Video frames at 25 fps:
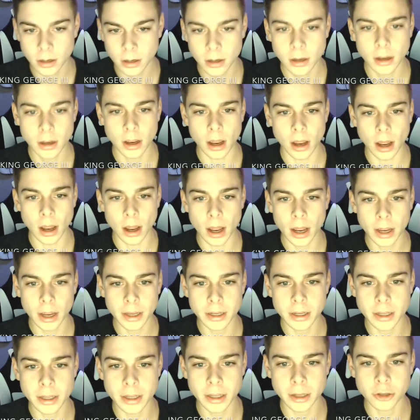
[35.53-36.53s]
I,
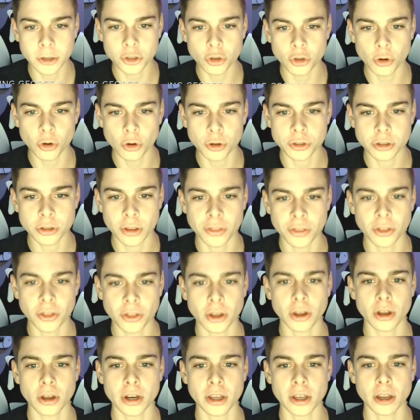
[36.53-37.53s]
King George III,
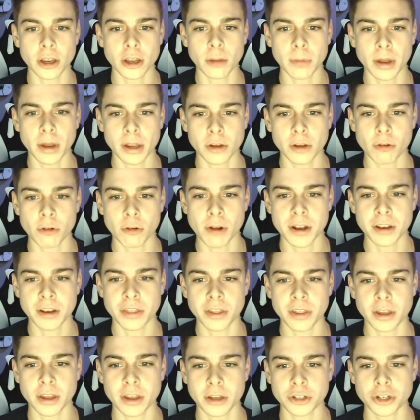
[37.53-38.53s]
hereby grant thee
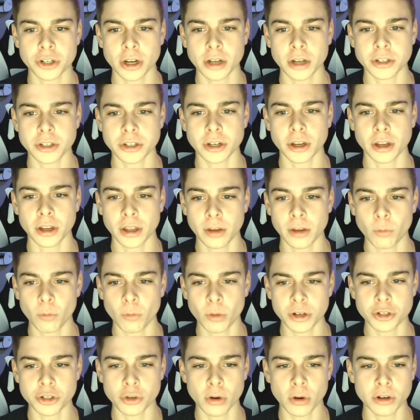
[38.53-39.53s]
a charter, in which
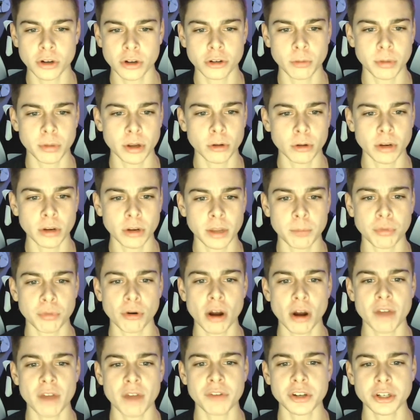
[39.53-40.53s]
you are to build a
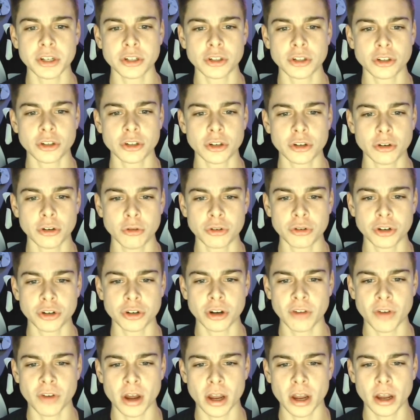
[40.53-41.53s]
private institution of
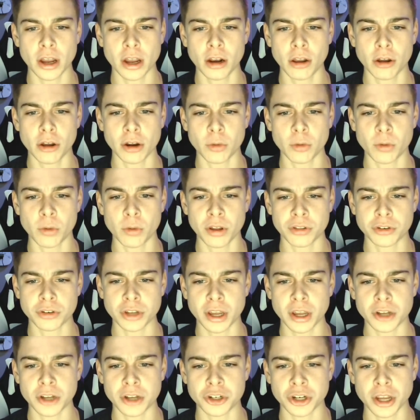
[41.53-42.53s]
higher learning with, to
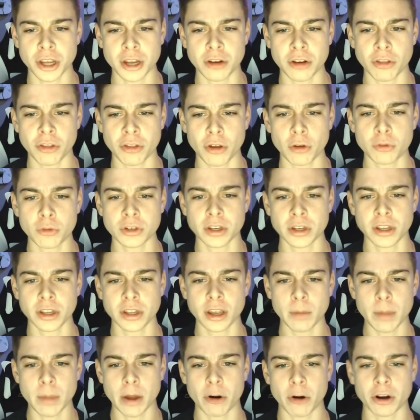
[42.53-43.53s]
educate those in the
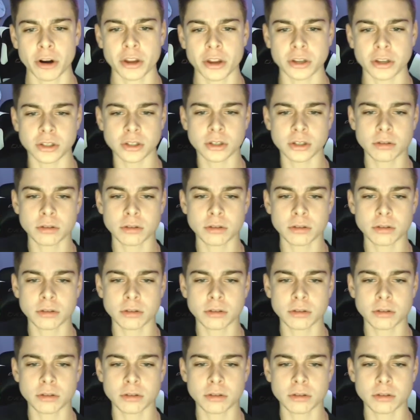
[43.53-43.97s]
Americas.